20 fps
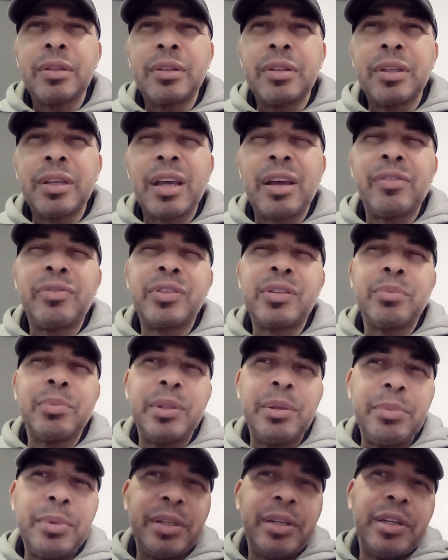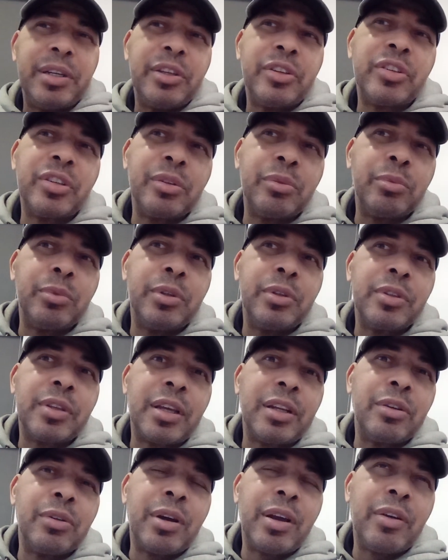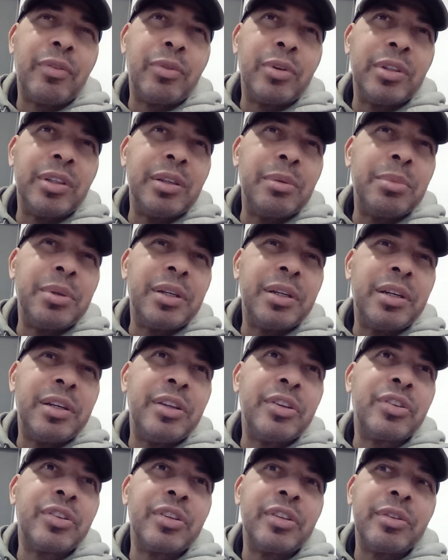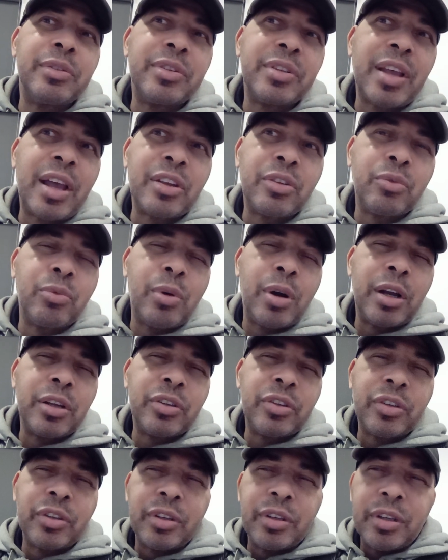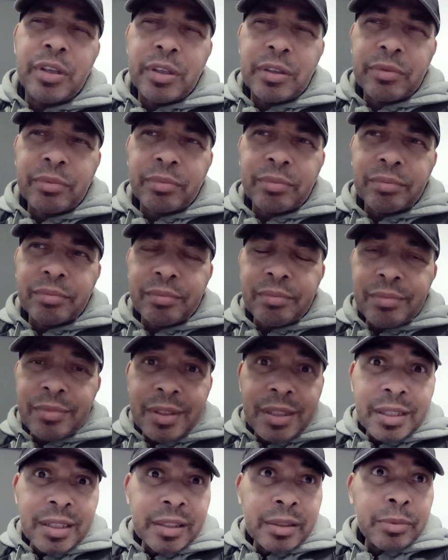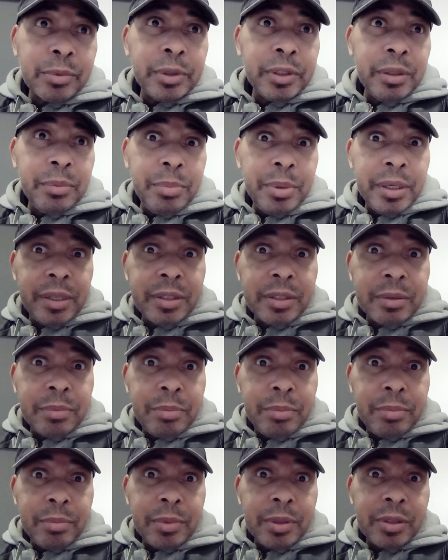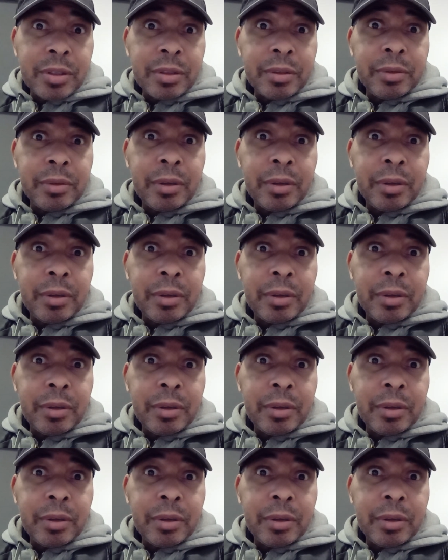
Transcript: I have some limited edition ones. I know I have one limited edition Satchwatch. I'm really big into